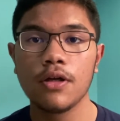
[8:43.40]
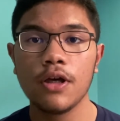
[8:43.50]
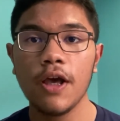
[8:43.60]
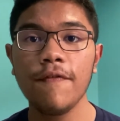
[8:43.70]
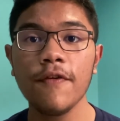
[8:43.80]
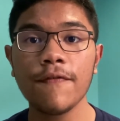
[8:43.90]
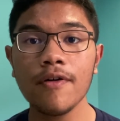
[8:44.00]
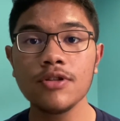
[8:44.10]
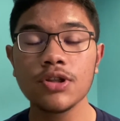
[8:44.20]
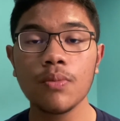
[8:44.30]
If you
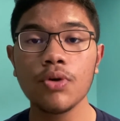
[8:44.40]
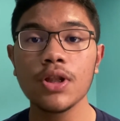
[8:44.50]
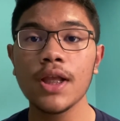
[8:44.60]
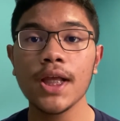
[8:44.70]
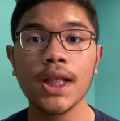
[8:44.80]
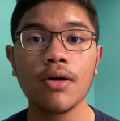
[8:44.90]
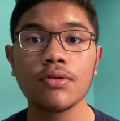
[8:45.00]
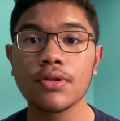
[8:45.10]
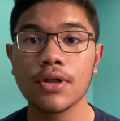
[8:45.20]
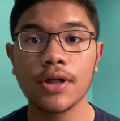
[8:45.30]
found someone laying down
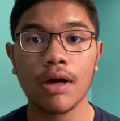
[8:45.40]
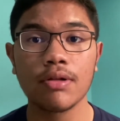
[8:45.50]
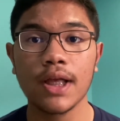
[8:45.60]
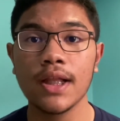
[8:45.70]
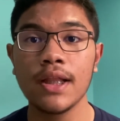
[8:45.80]
on the ground and